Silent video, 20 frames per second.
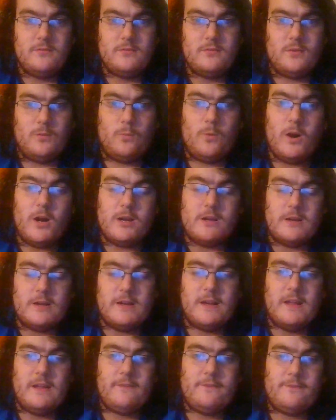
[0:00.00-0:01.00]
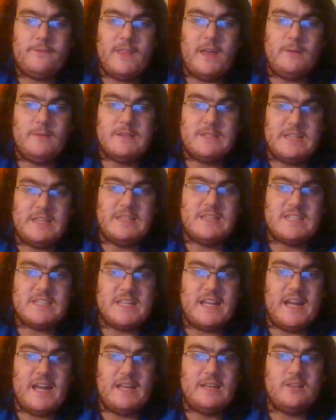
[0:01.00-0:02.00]
The water that was
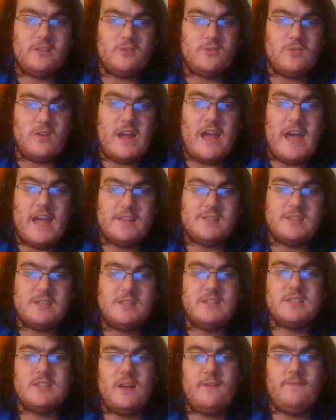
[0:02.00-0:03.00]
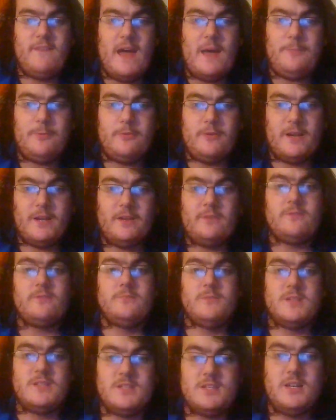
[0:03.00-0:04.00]
inside the grass is evaporating from
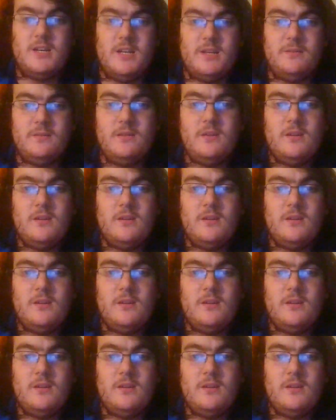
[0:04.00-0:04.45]
the sun